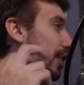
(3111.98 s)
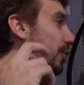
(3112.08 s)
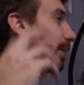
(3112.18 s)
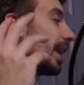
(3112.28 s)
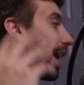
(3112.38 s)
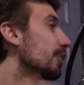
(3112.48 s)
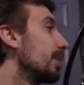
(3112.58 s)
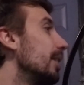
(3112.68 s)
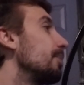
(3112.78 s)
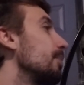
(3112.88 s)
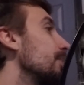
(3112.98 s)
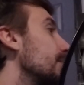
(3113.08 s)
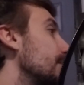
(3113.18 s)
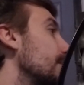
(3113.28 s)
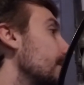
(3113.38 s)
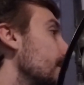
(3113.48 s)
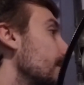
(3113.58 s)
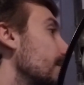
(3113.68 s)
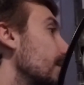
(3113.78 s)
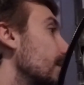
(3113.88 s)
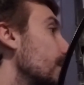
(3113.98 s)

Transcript: Oh, and I loved it when it burned down.